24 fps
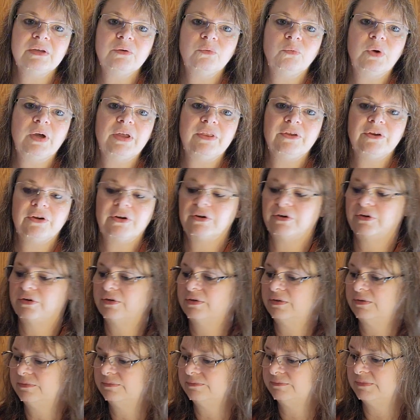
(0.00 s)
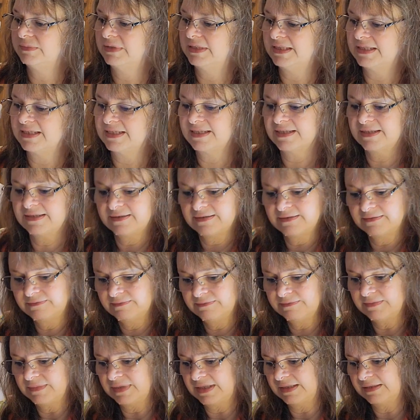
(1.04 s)
whether it's,
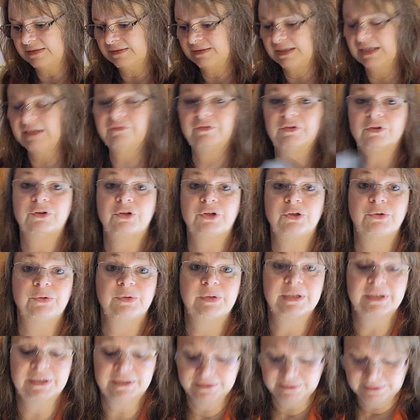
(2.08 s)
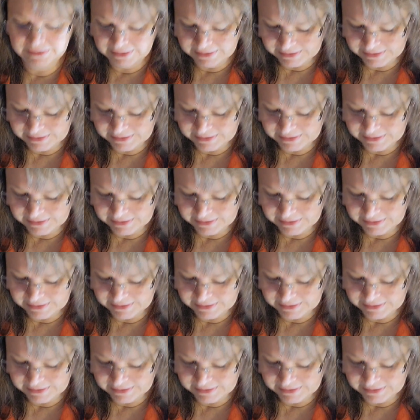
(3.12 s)
if you're new here,